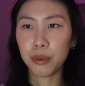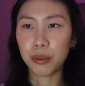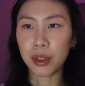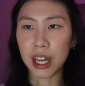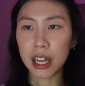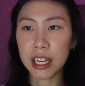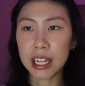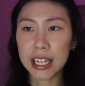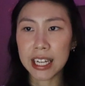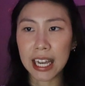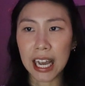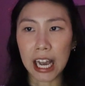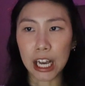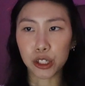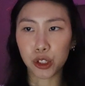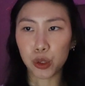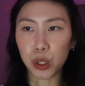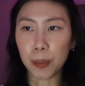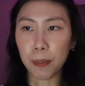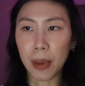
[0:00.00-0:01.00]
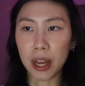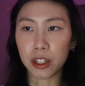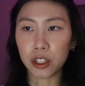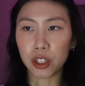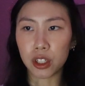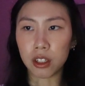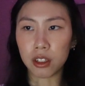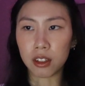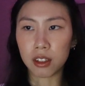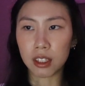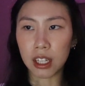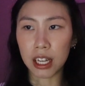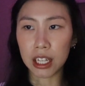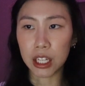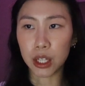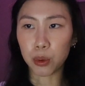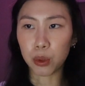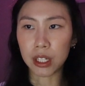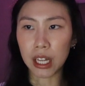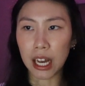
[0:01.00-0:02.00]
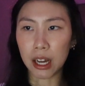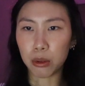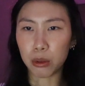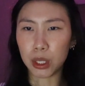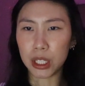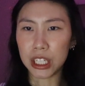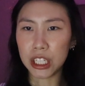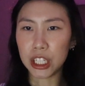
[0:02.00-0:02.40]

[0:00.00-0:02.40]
Then he casually mentions that he was out